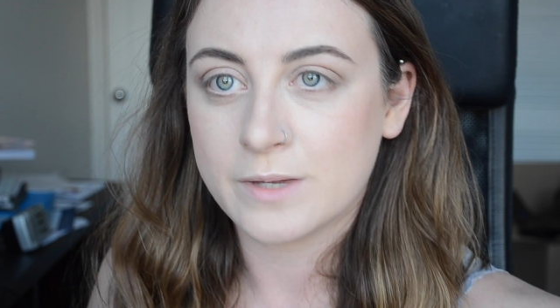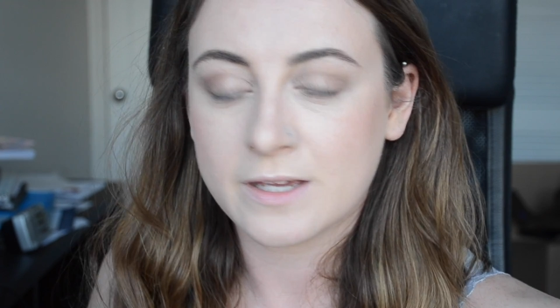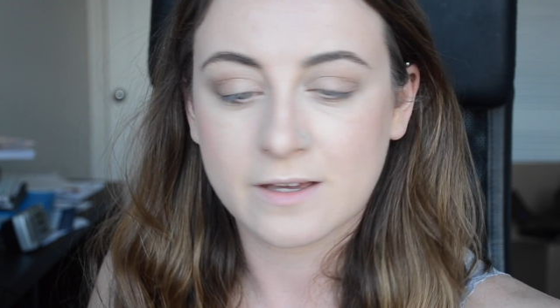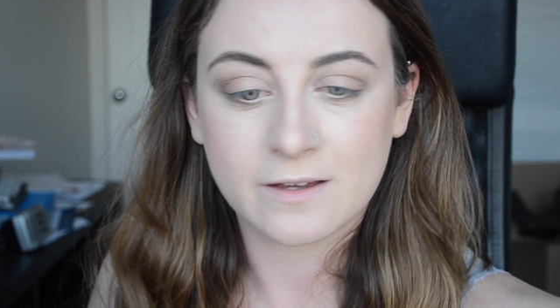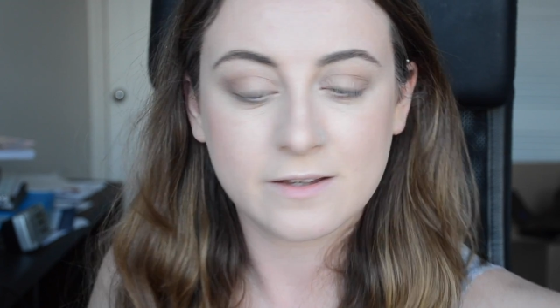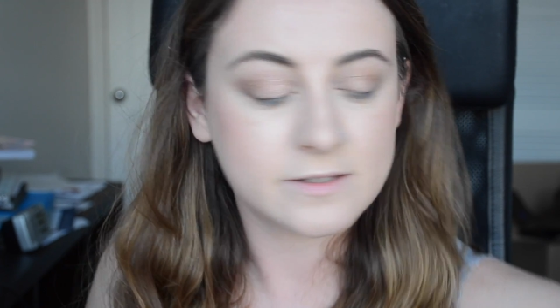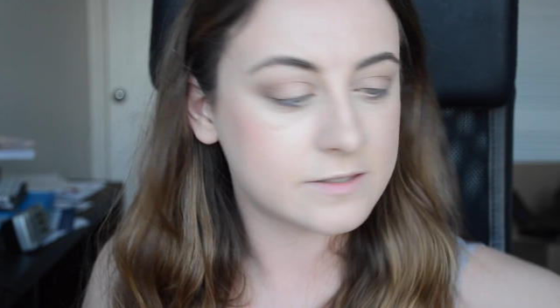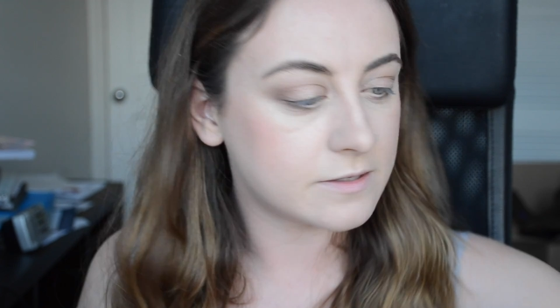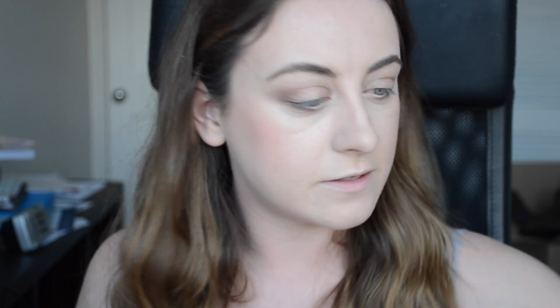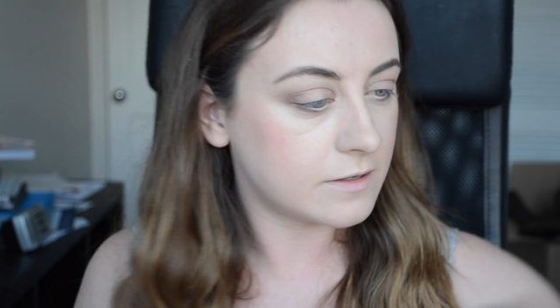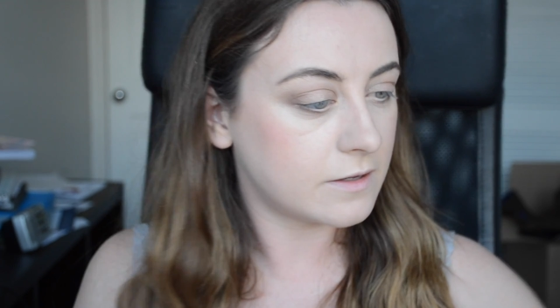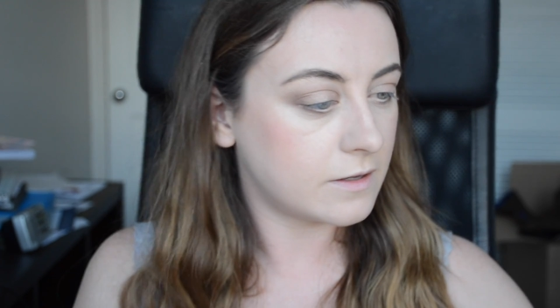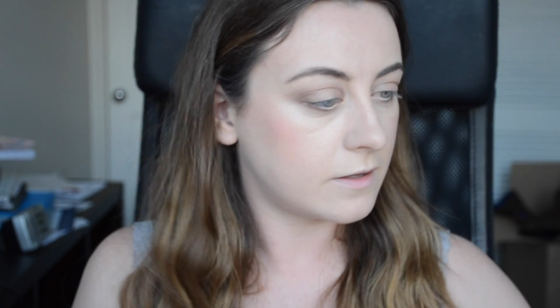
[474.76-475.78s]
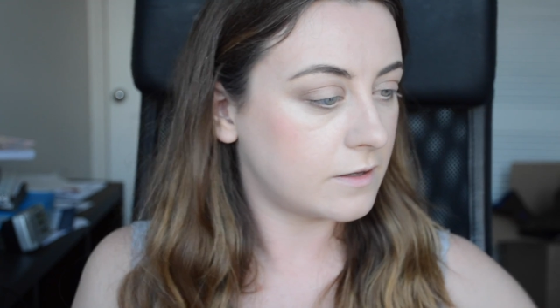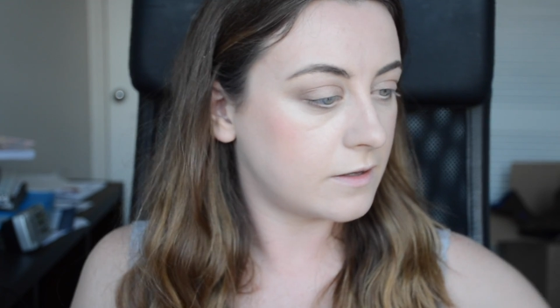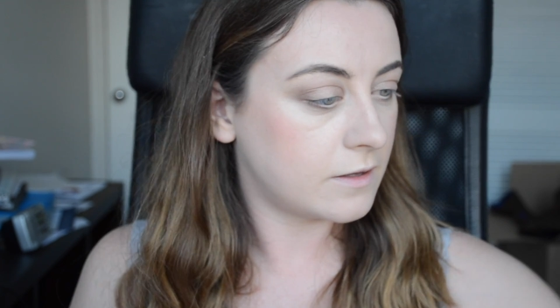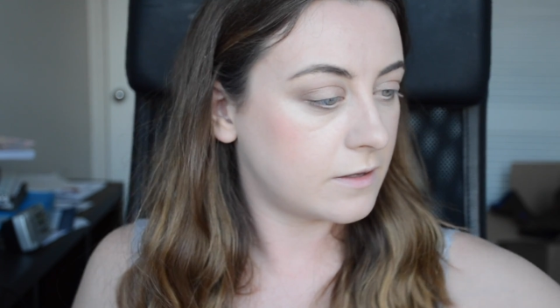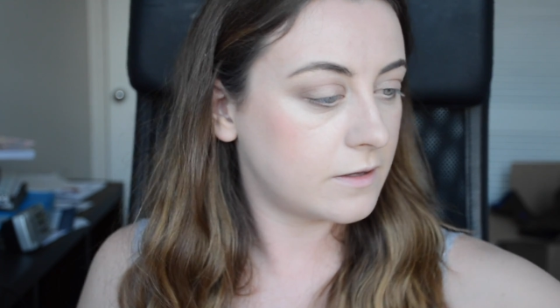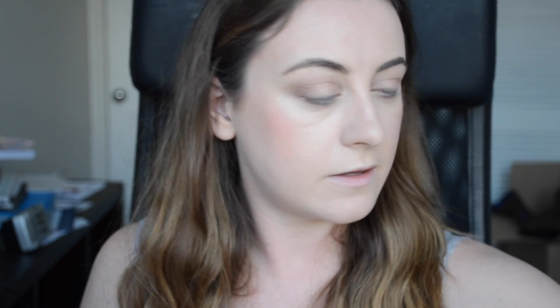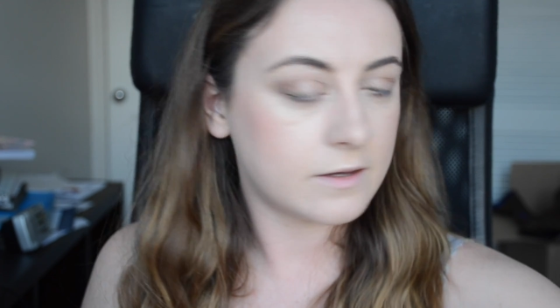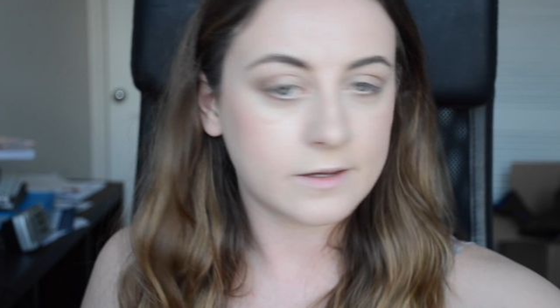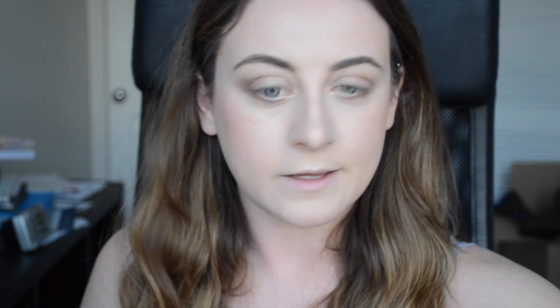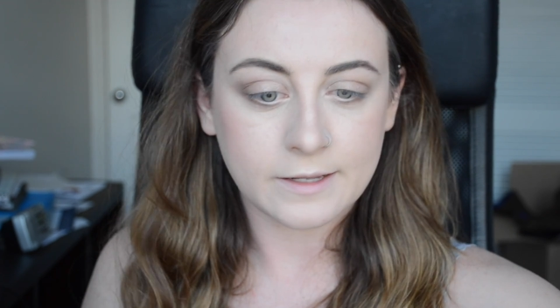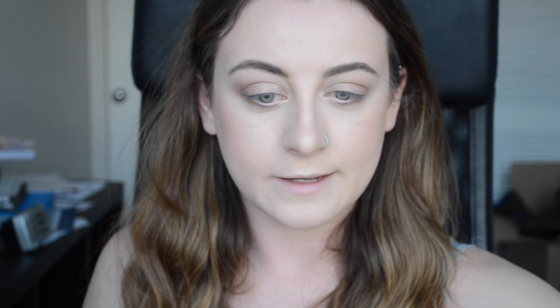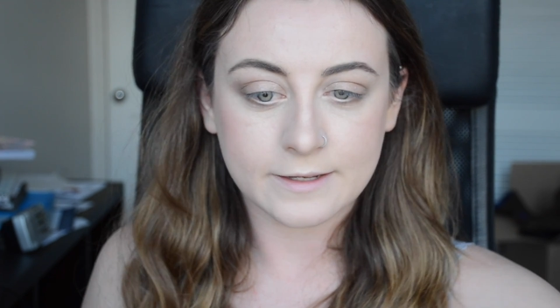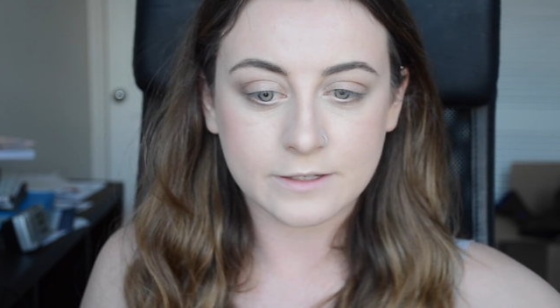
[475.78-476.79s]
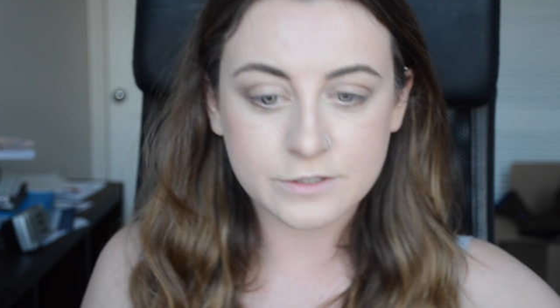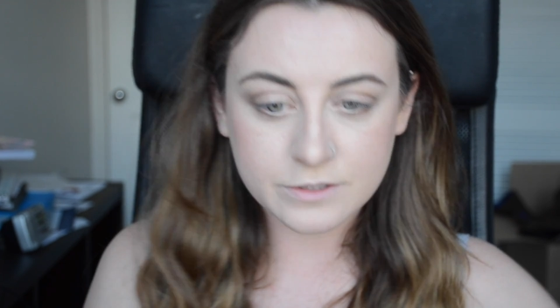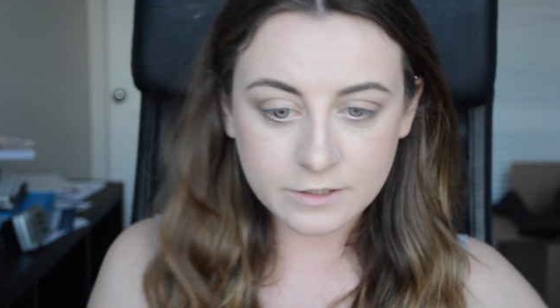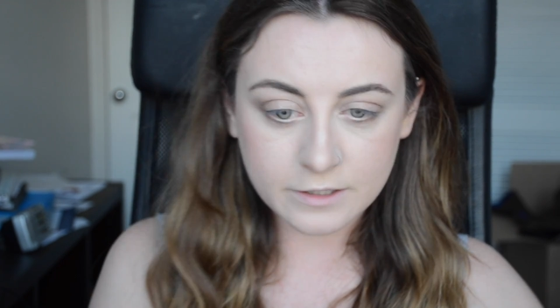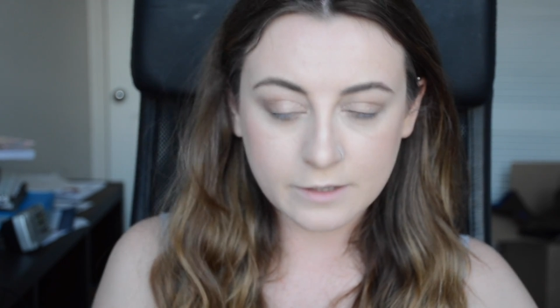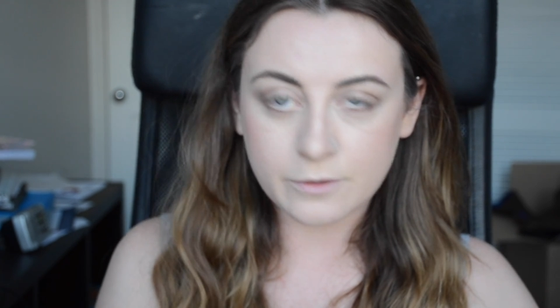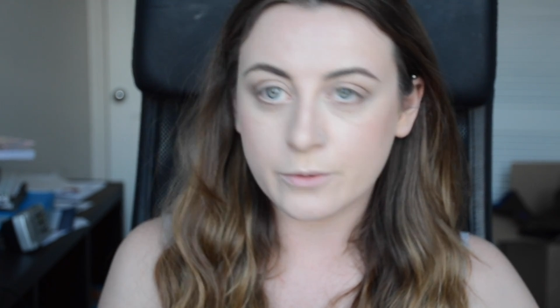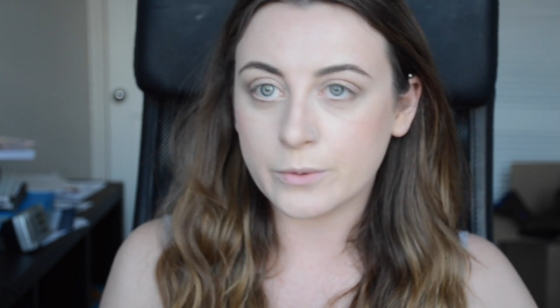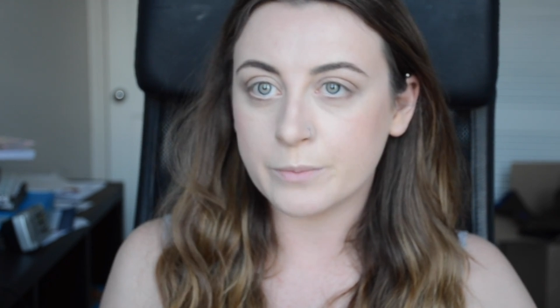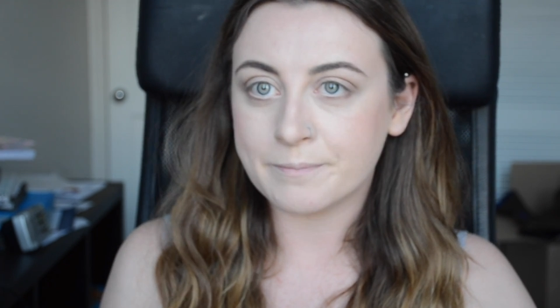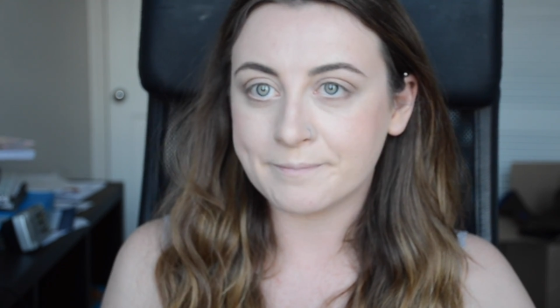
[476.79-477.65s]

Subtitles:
because I like to glow.